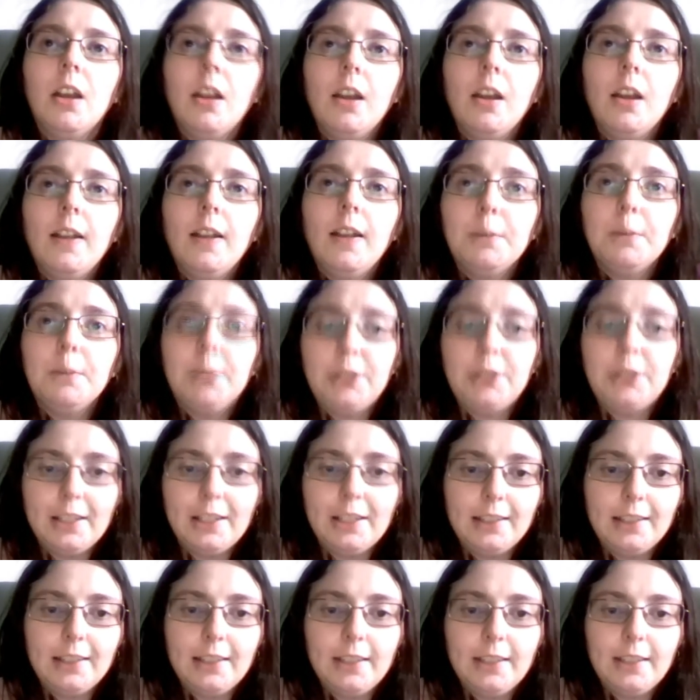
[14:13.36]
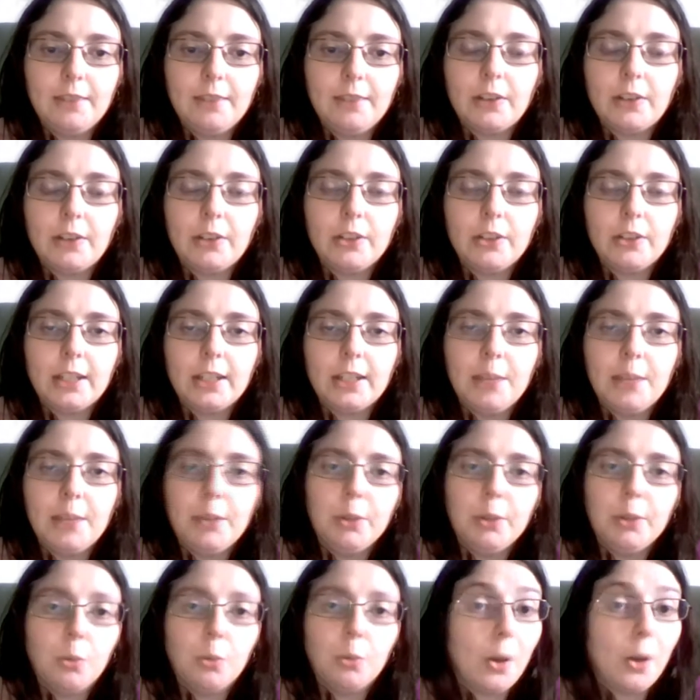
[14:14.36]
Particularly, they're very good at keeping
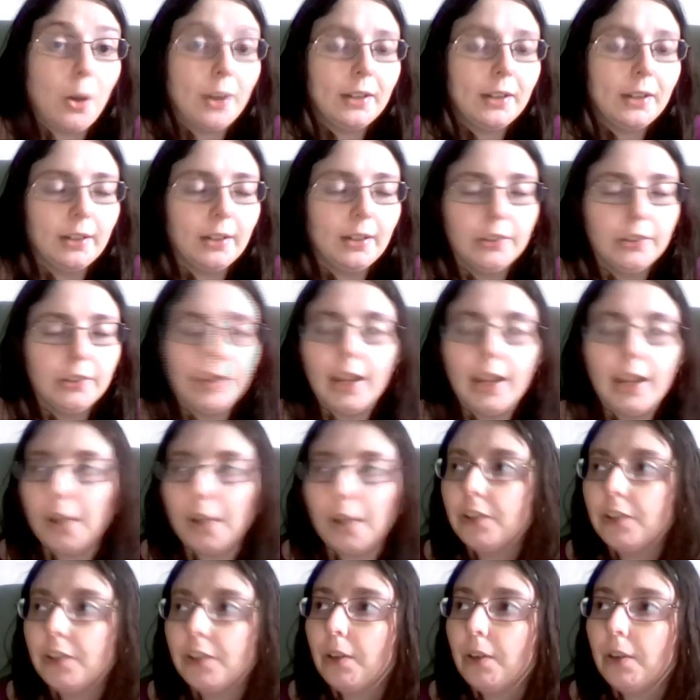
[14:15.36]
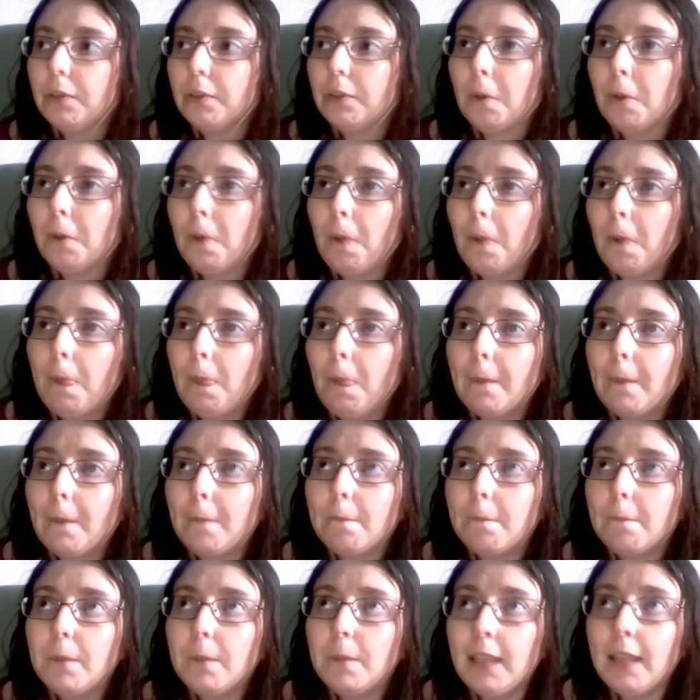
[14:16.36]
the whitetails out, so
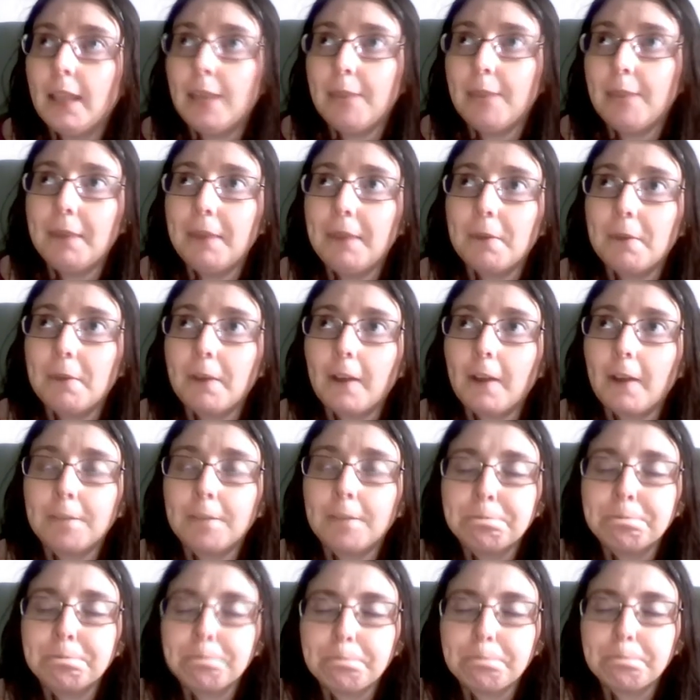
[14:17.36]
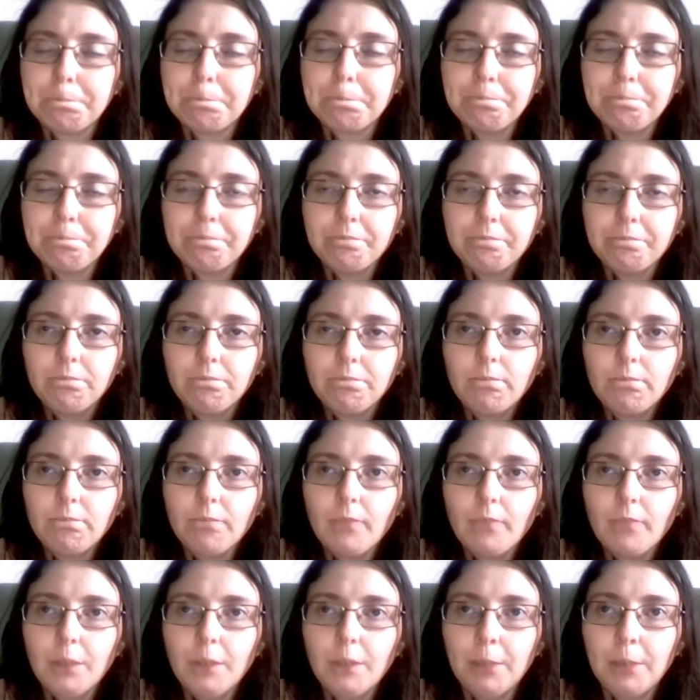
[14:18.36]
we keep them around.
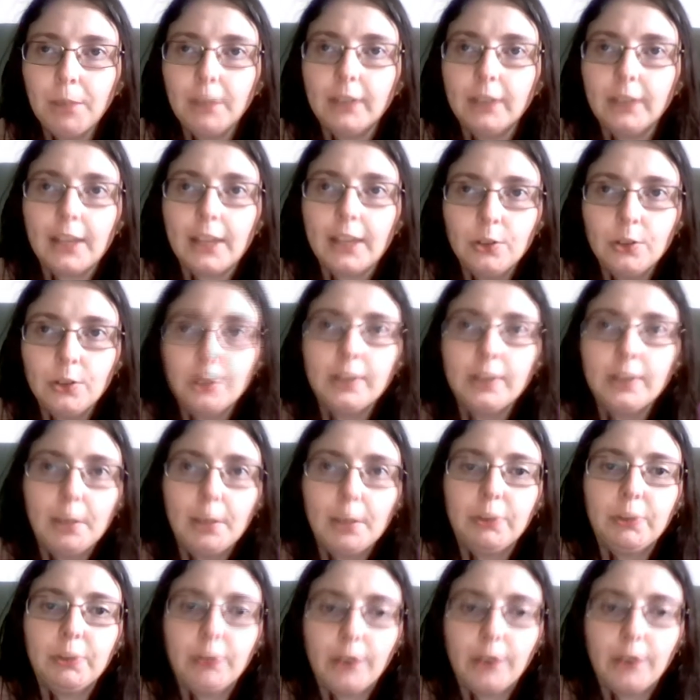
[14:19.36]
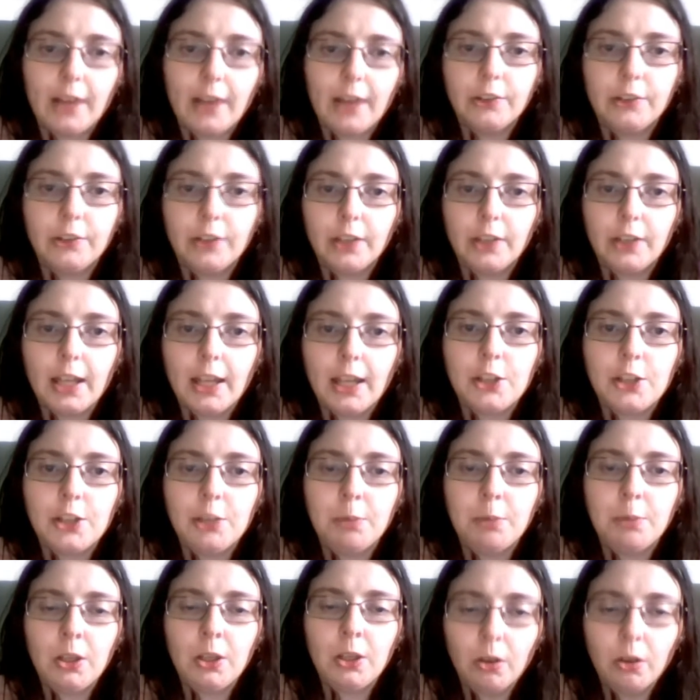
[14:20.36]
But they took that episode out of circulation
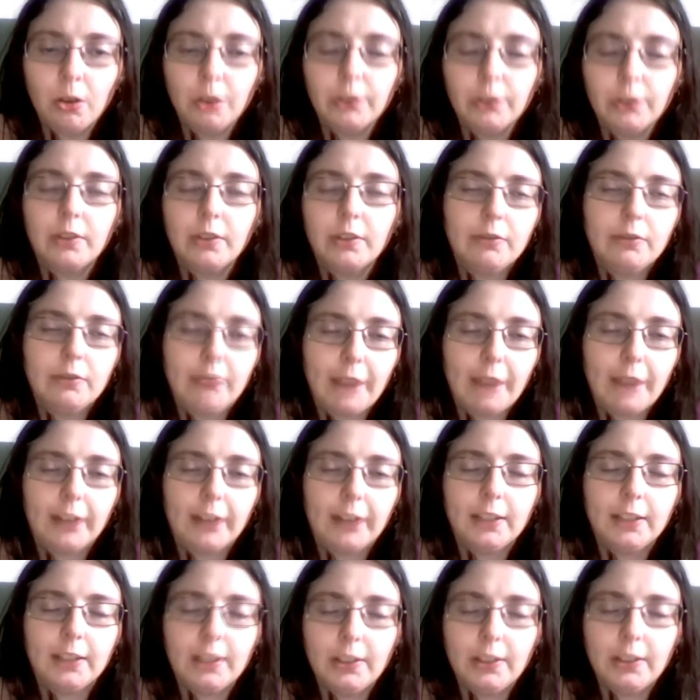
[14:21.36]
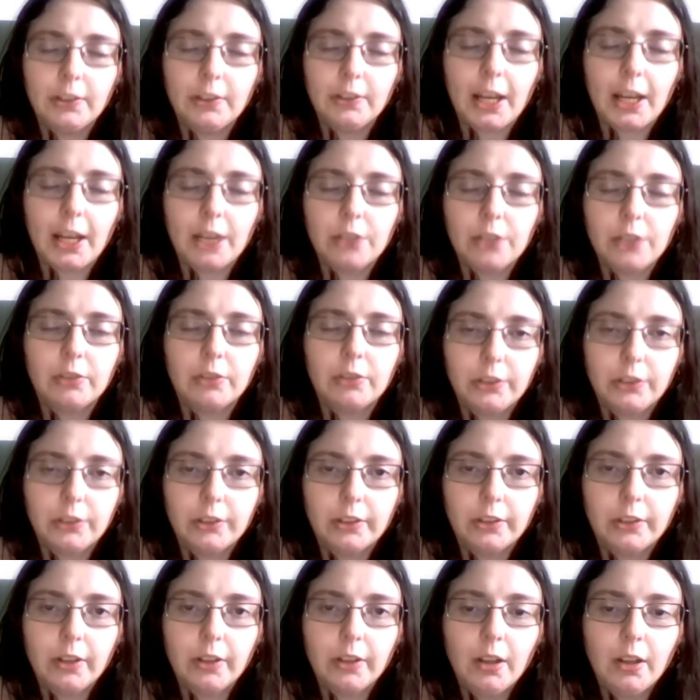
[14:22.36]
because of the fact that he's dangerous
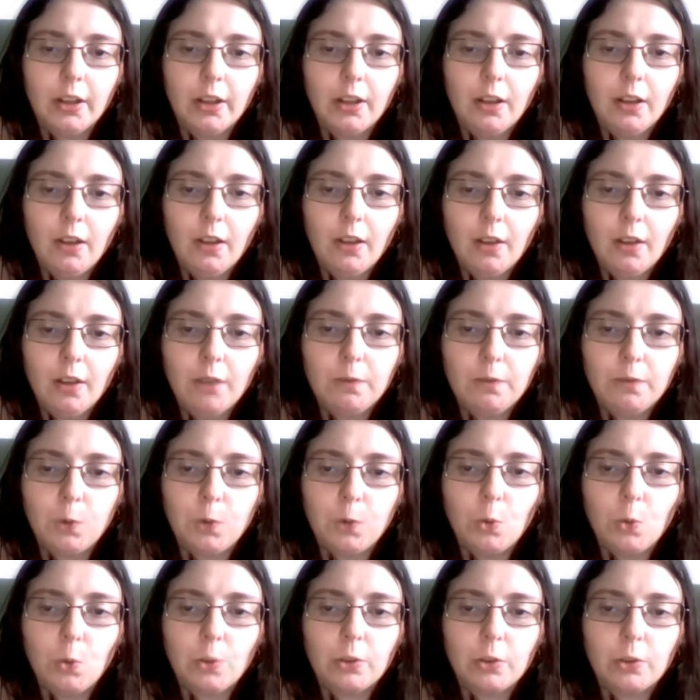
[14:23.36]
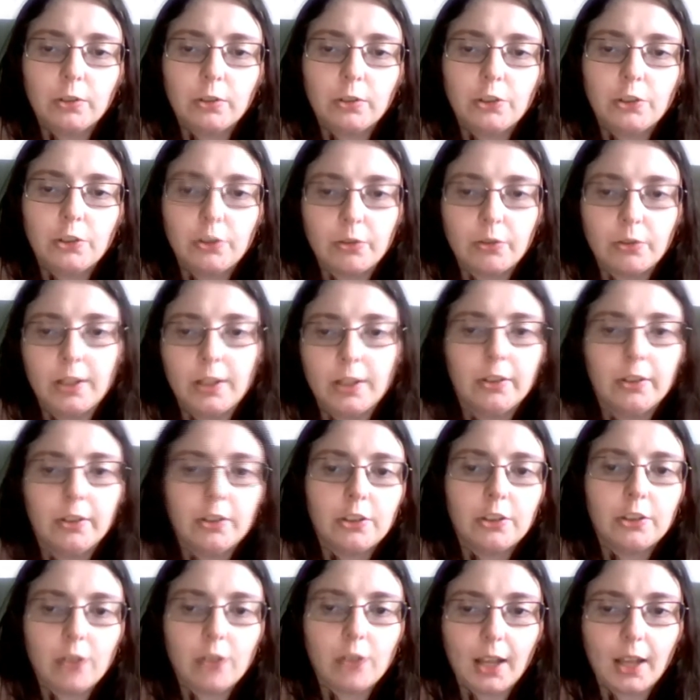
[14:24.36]
for children here in
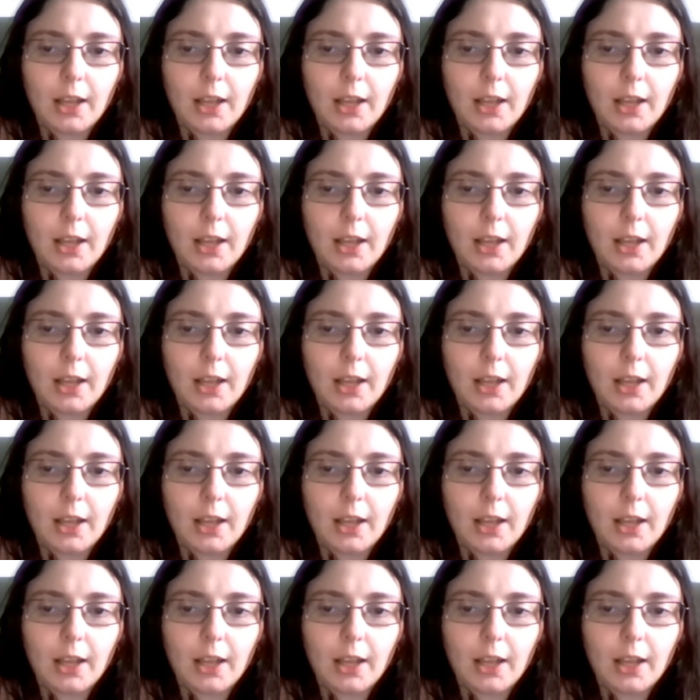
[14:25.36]
Australia.